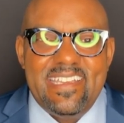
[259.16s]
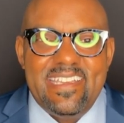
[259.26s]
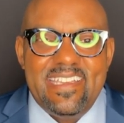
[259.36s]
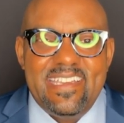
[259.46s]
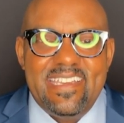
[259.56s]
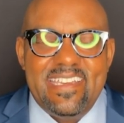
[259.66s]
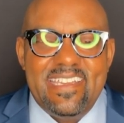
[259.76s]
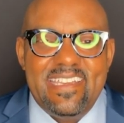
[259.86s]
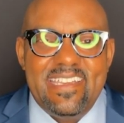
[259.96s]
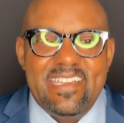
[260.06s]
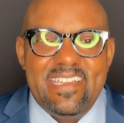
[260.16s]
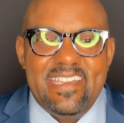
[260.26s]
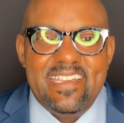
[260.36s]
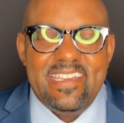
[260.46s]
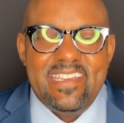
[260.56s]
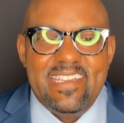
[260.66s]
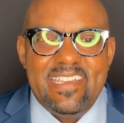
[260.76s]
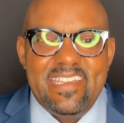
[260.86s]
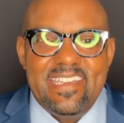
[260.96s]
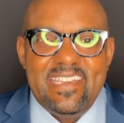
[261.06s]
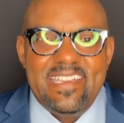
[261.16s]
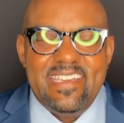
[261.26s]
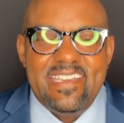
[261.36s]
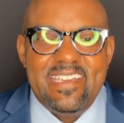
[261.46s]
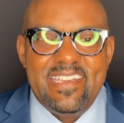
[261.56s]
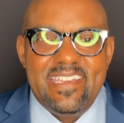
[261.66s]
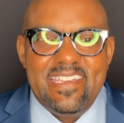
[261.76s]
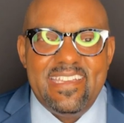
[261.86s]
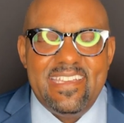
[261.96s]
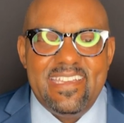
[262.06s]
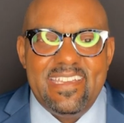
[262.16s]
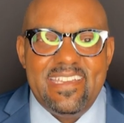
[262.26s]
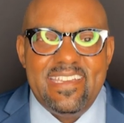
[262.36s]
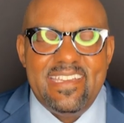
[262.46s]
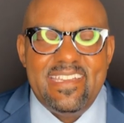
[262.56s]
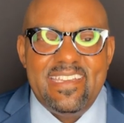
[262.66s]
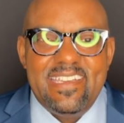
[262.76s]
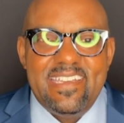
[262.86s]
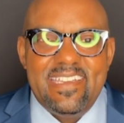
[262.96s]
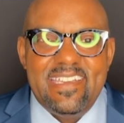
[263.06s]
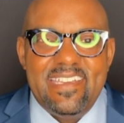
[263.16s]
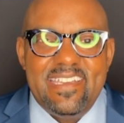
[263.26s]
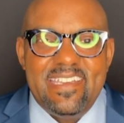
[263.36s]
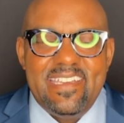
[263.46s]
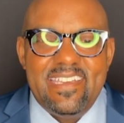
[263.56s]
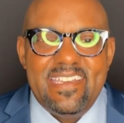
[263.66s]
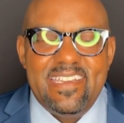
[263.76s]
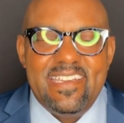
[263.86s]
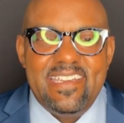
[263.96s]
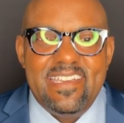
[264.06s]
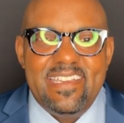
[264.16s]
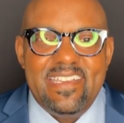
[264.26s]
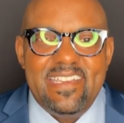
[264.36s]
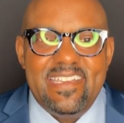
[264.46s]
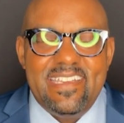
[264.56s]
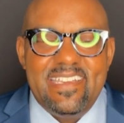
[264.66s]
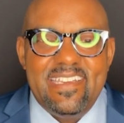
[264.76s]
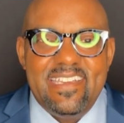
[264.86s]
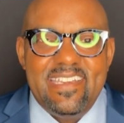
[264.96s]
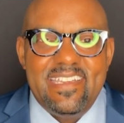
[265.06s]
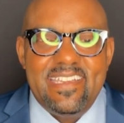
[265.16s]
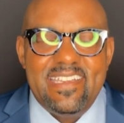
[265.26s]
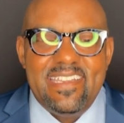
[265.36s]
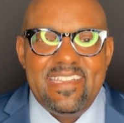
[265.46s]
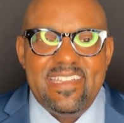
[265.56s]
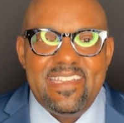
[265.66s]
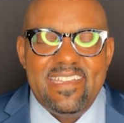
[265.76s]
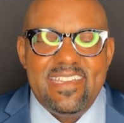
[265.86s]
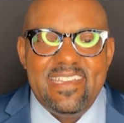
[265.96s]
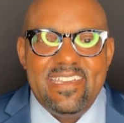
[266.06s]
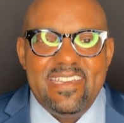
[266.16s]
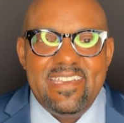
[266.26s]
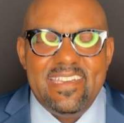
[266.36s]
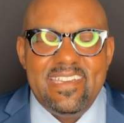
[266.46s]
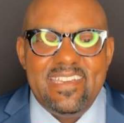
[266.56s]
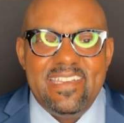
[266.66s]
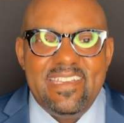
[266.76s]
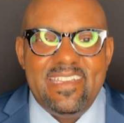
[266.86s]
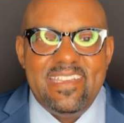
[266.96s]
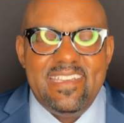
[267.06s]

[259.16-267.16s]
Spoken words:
(silent)